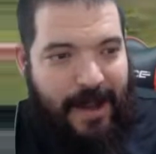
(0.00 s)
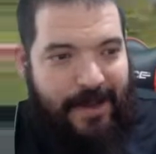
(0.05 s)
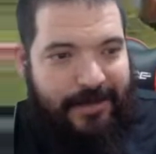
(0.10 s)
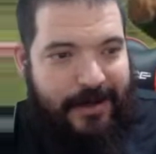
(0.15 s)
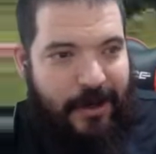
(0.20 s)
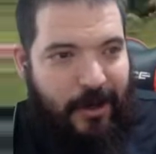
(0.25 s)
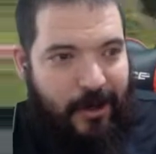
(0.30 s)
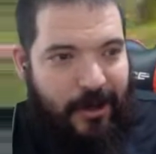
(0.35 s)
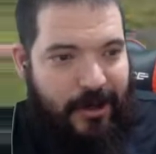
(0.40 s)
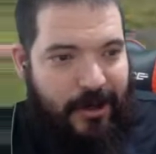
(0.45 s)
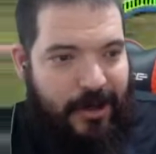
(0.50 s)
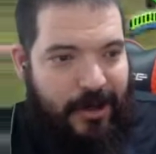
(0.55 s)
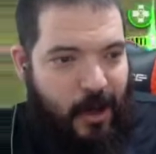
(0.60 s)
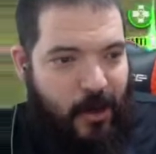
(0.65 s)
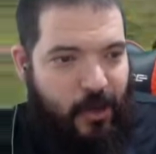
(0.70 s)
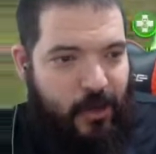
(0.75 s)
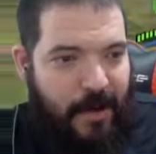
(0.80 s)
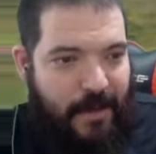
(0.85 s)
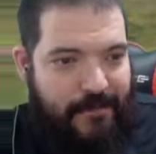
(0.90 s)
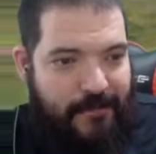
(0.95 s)
having a look at
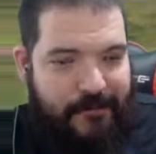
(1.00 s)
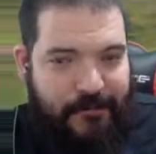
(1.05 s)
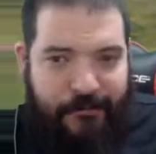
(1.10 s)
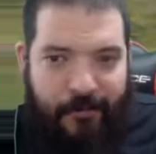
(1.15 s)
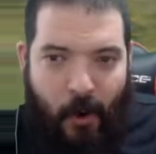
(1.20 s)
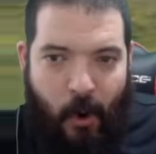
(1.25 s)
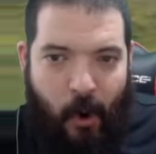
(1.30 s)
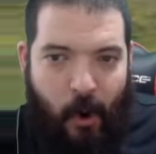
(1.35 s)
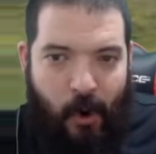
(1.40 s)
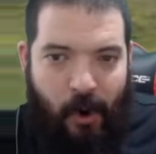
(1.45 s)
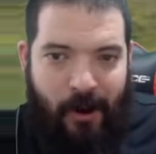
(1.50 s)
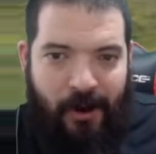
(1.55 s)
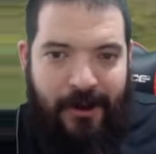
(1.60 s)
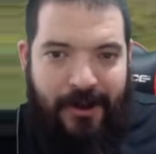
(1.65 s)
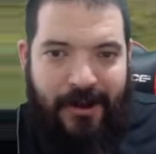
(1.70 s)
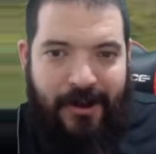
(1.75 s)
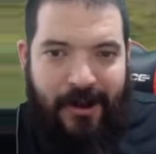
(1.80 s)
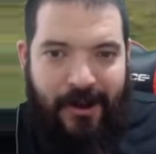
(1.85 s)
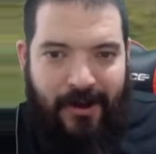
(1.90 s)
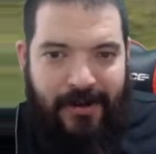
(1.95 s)
node 4
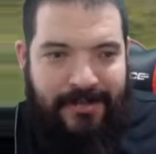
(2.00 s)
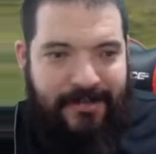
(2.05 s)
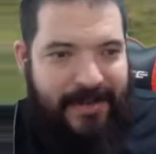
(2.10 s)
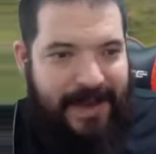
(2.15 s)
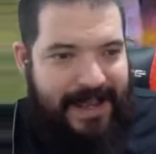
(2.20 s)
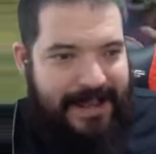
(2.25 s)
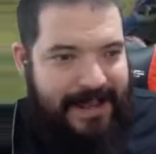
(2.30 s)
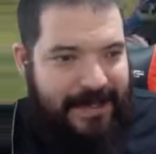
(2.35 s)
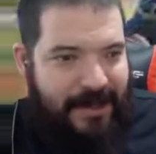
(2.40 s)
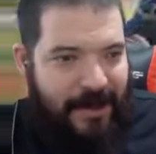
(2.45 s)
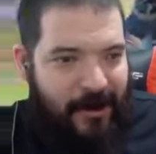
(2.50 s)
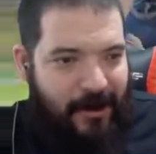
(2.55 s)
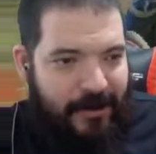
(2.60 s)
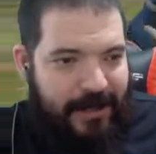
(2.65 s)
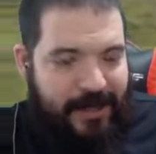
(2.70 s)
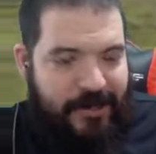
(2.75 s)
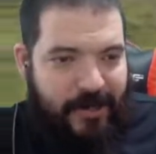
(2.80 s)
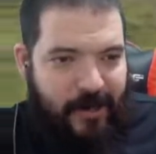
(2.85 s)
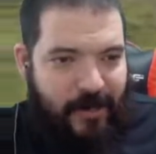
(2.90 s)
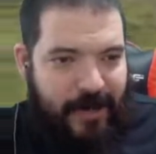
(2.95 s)
on Fear the
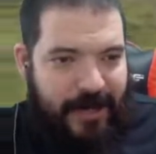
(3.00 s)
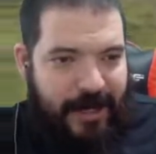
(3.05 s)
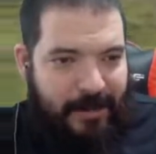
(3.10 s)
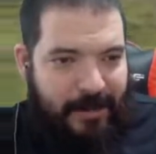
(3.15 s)
Darkness, so we can